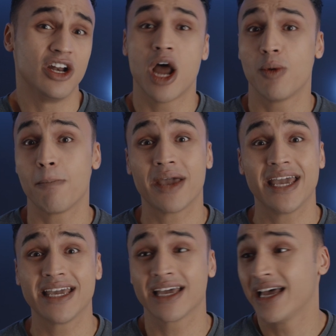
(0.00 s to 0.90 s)
lower
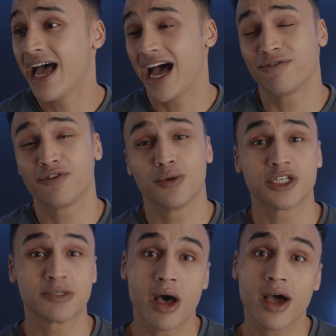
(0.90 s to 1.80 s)
ping, have fewer
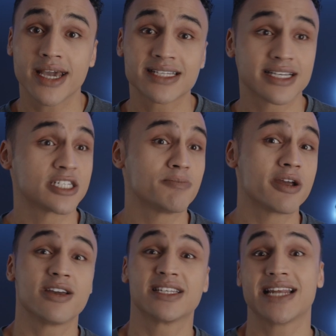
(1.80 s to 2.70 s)
spikes,
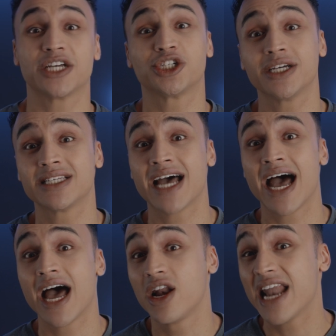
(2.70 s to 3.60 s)
experience less
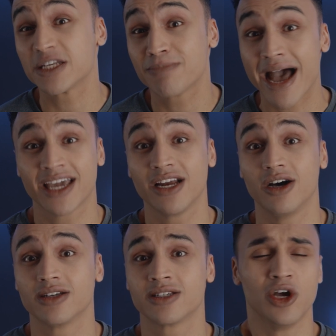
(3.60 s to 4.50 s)
jitter and less packet
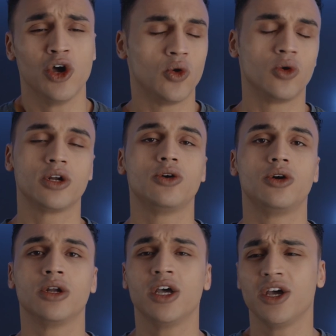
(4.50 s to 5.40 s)
loss. All in
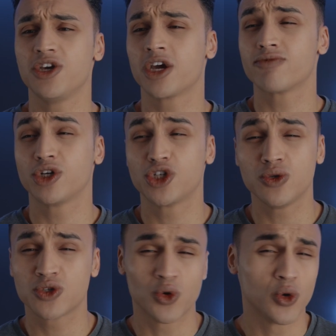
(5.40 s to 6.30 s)
all, you can
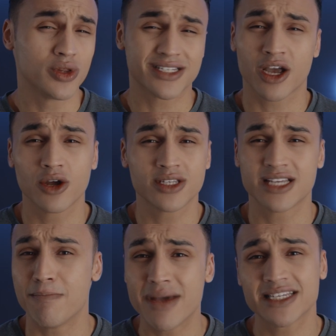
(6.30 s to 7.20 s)
reduce all this
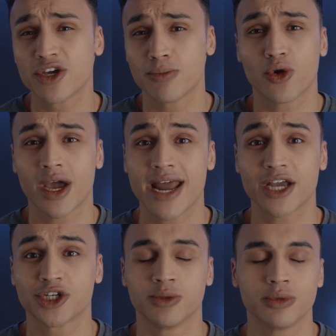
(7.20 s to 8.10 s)
clutter messing up your
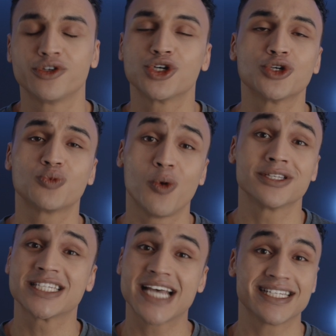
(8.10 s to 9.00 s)
connection with just
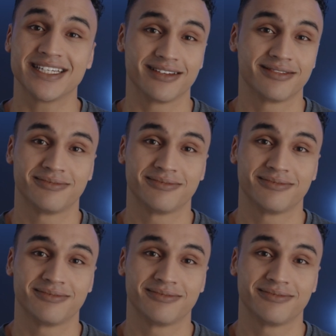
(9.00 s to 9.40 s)
one setting.